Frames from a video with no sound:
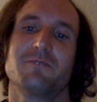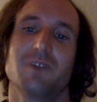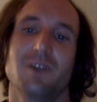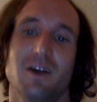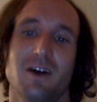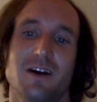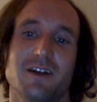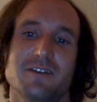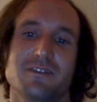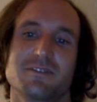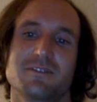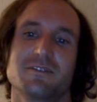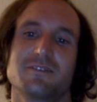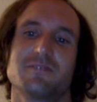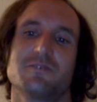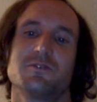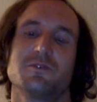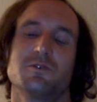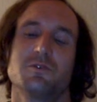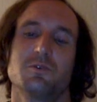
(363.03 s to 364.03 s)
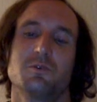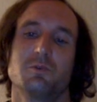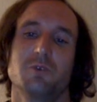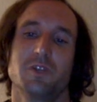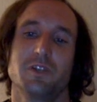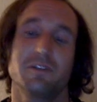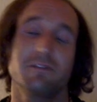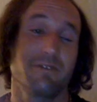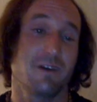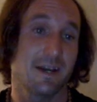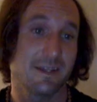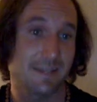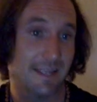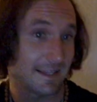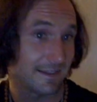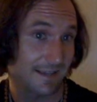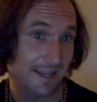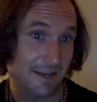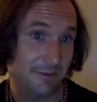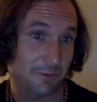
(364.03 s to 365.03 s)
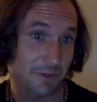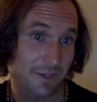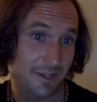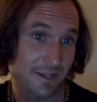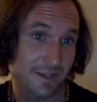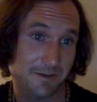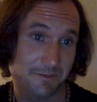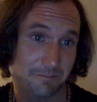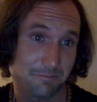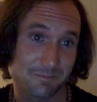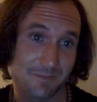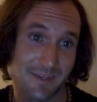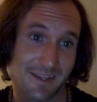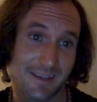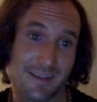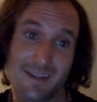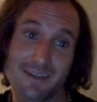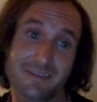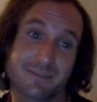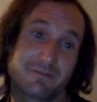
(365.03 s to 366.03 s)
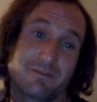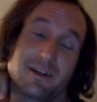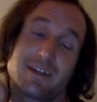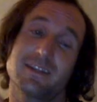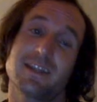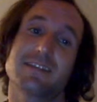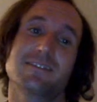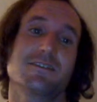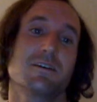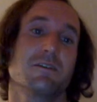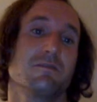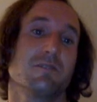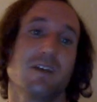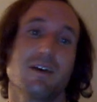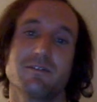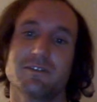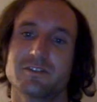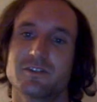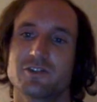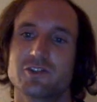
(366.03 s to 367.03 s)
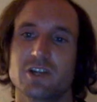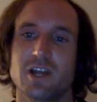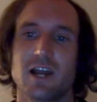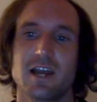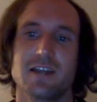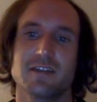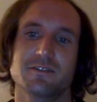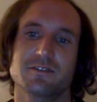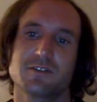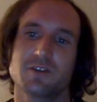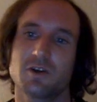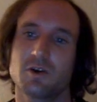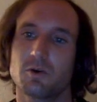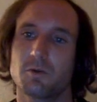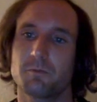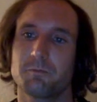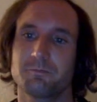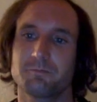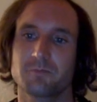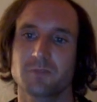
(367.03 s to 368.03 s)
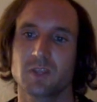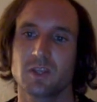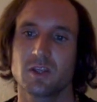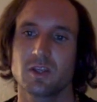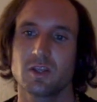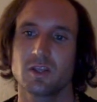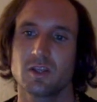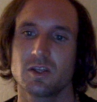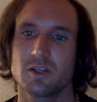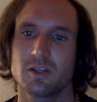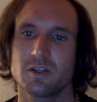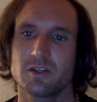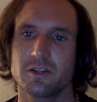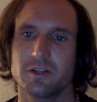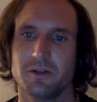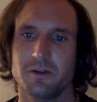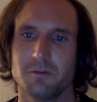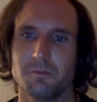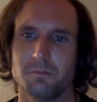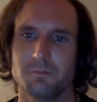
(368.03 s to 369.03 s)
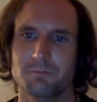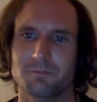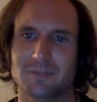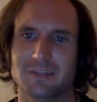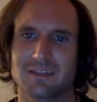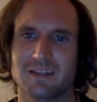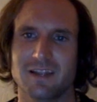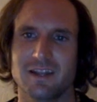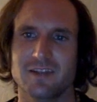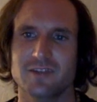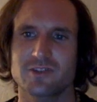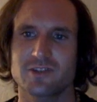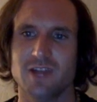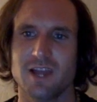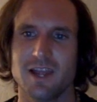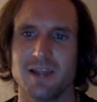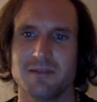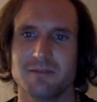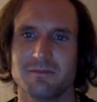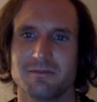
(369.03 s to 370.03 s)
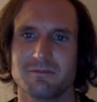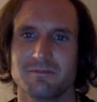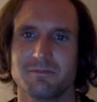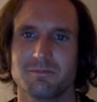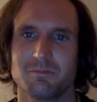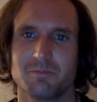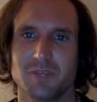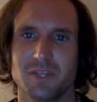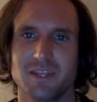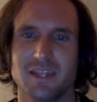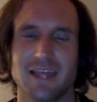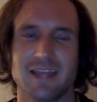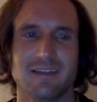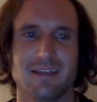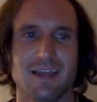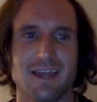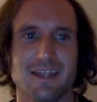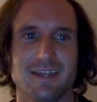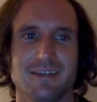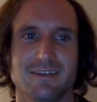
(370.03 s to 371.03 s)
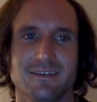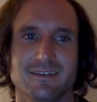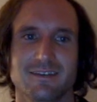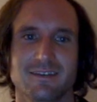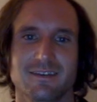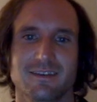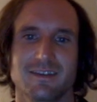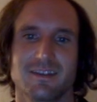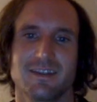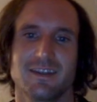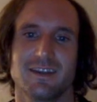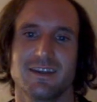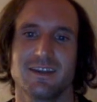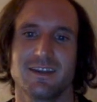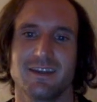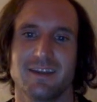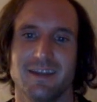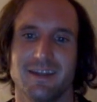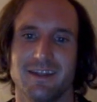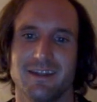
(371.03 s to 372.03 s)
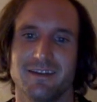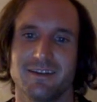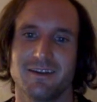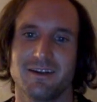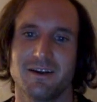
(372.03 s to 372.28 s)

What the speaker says: us to really find that light within and to find that self-love and to shine. So, you know, let it shine, be that light, and